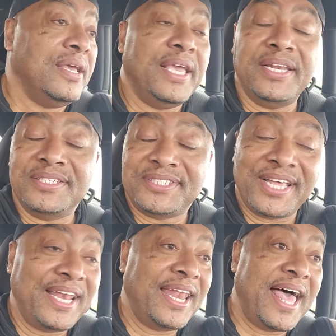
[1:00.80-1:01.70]
And the
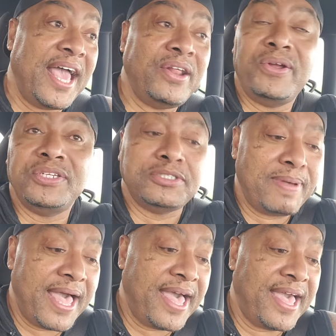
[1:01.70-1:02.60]
sunlight hurts
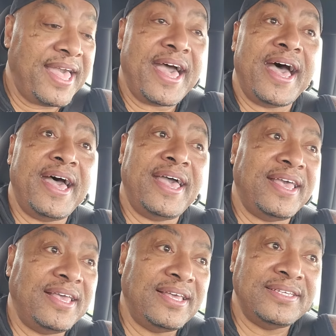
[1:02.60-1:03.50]
my
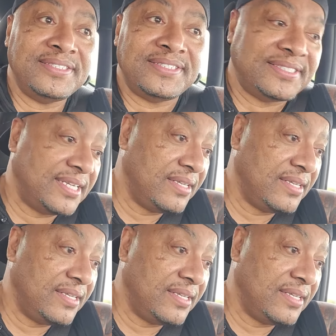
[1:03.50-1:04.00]
eyes.